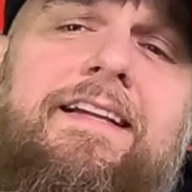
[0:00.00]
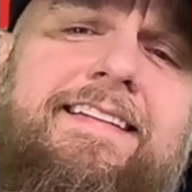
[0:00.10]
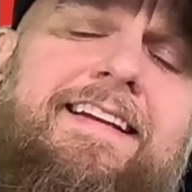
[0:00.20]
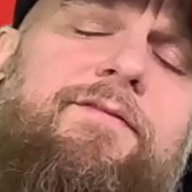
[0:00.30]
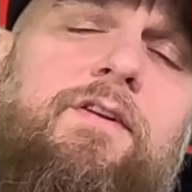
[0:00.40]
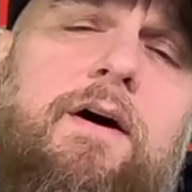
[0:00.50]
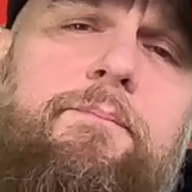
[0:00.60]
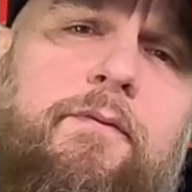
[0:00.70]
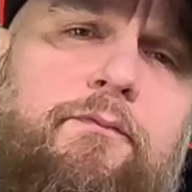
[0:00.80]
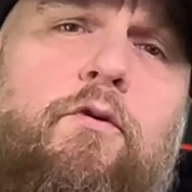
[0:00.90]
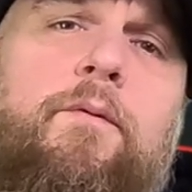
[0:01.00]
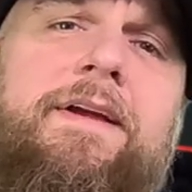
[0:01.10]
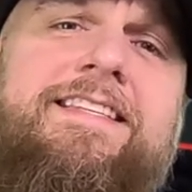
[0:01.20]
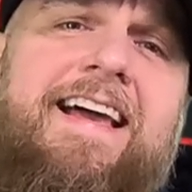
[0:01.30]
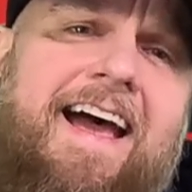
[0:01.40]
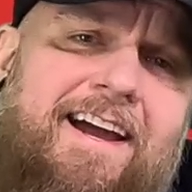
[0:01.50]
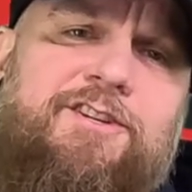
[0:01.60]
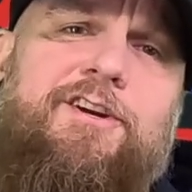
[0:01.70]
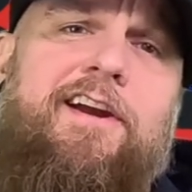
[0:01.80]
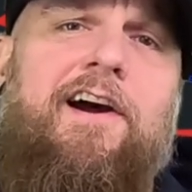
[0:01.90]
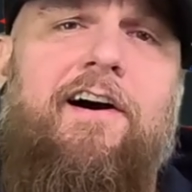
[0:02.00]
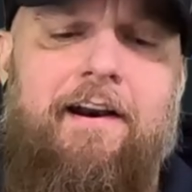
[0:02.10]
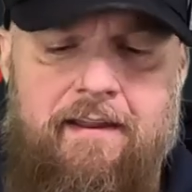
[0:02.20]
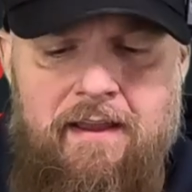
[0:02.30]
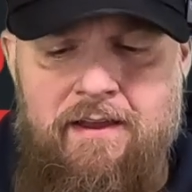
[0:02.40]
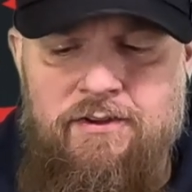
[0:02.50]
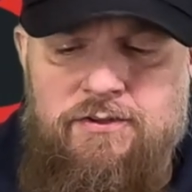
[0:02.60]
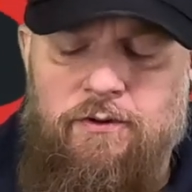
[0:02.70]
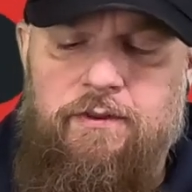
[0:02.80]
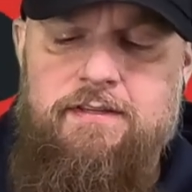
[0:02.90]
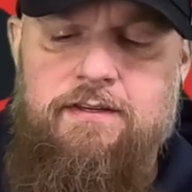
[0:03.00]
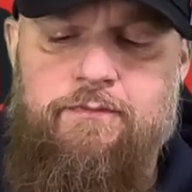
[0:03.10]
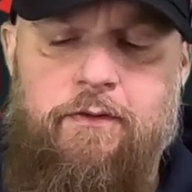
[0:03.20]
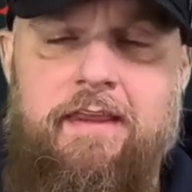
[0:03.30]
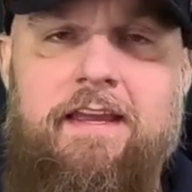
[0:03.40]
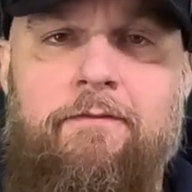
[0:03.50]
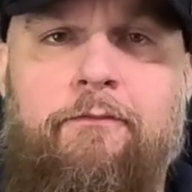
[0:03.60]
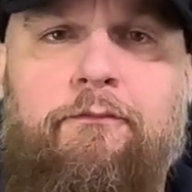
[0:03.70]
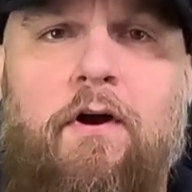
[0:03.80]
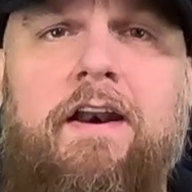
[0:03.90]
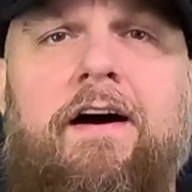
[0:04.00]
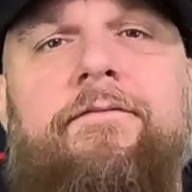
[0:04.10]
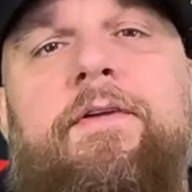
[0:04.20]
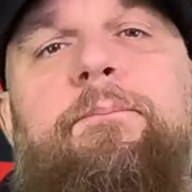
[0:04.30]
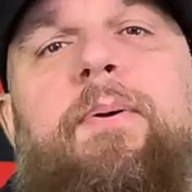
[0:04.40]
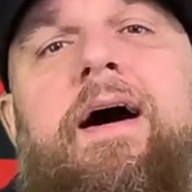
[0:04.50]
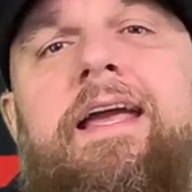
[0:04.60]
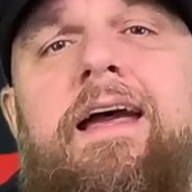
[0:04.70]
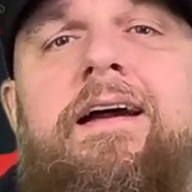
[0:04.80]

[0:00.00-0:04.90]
Level Up Performance Engine Guard. So this is for the front of the bike.